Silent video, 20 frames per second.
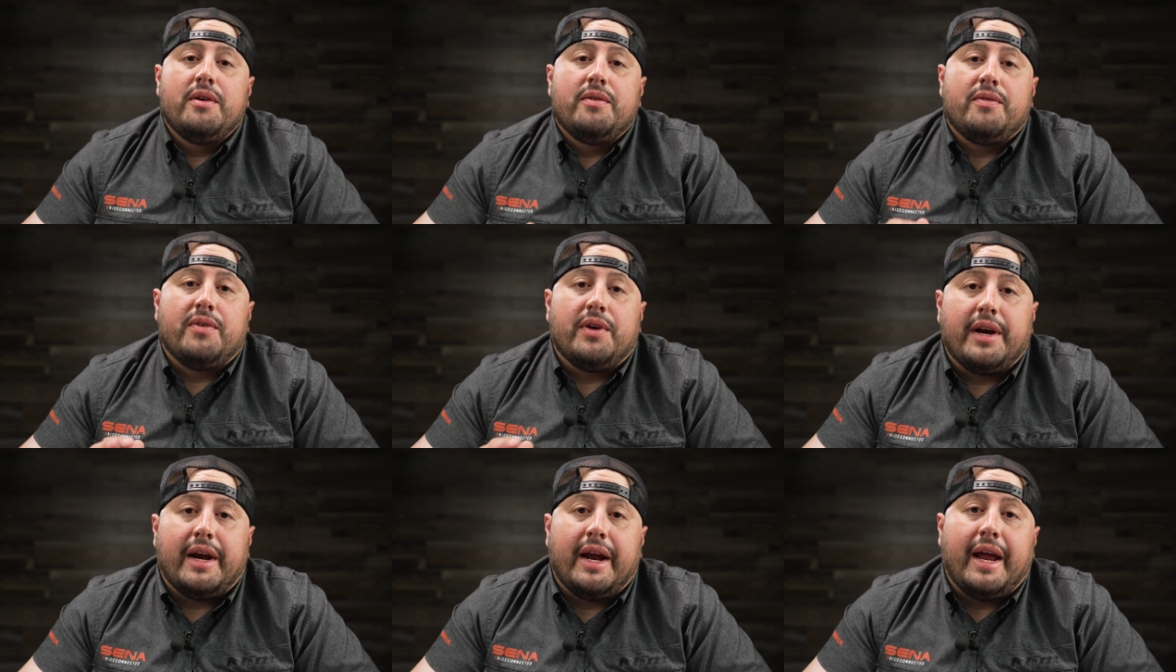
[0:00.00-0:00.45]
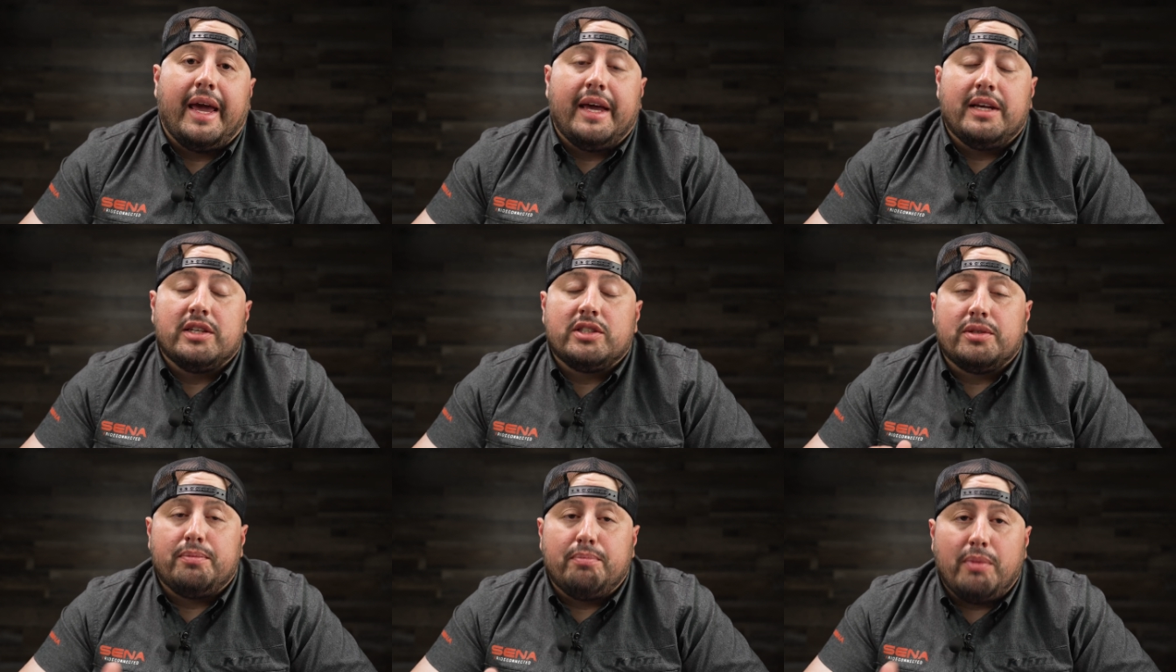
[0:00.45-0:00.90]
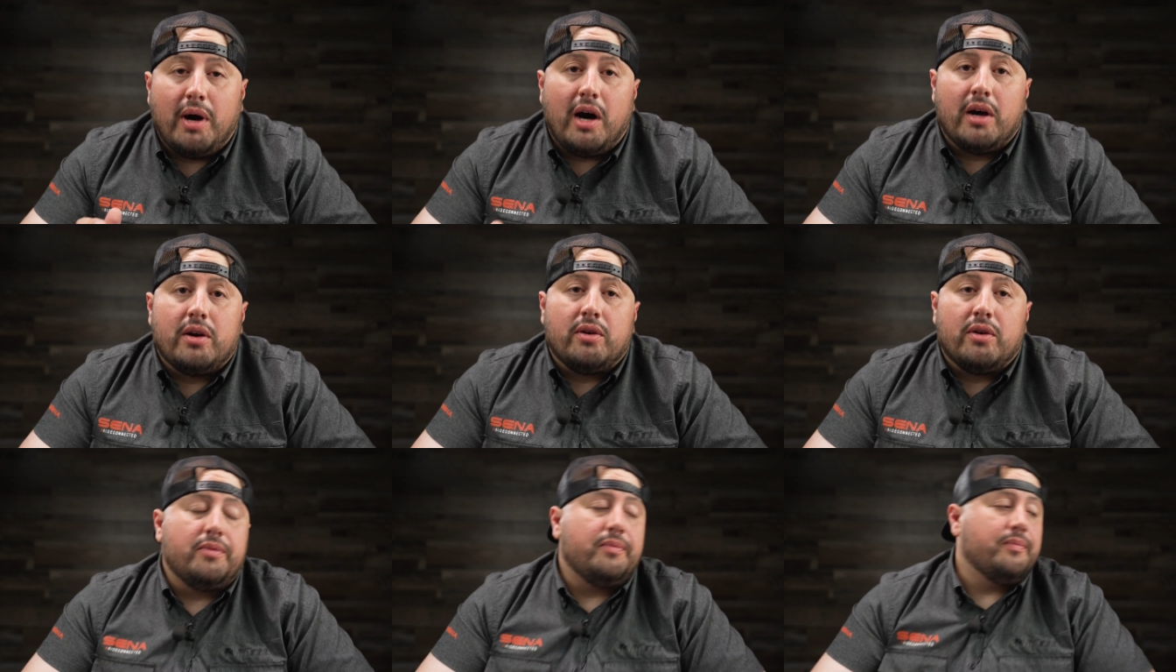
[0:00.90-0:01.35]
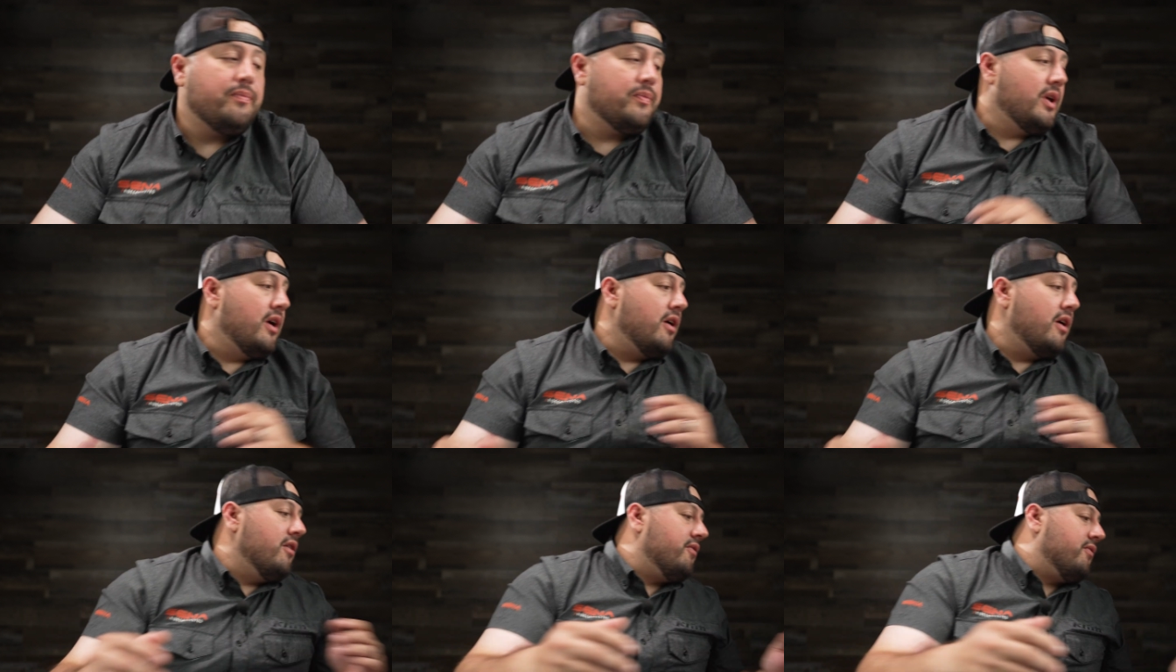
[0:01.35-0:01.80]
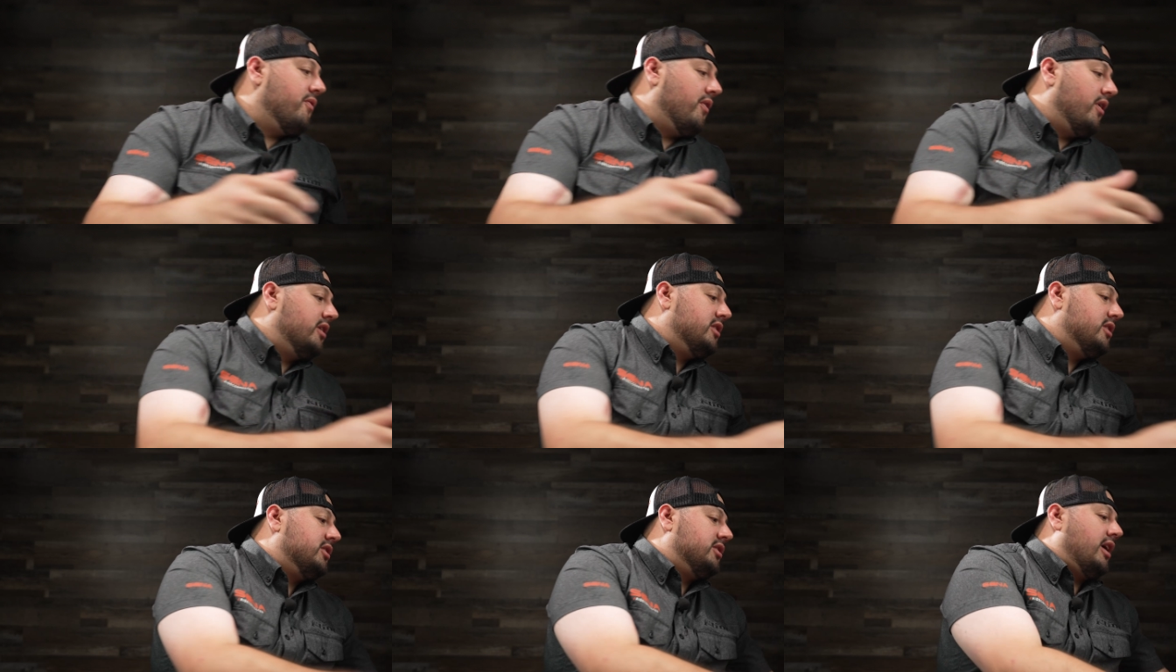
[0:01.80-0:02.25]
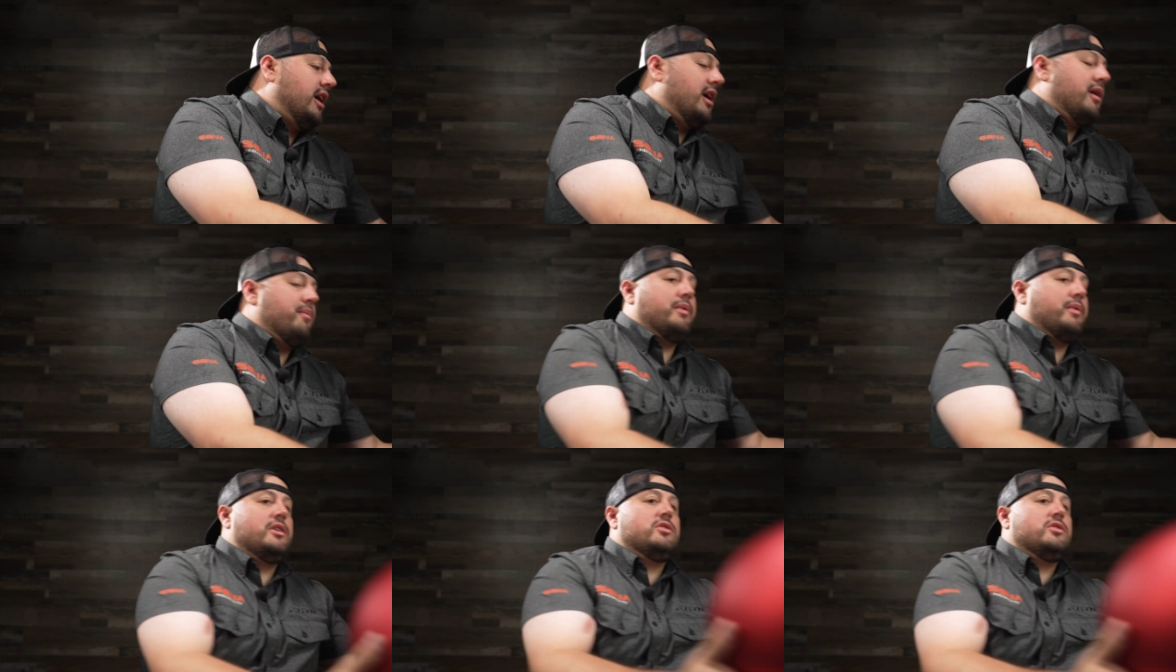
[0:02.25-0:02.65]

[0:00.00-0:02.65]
for your Ace model. First step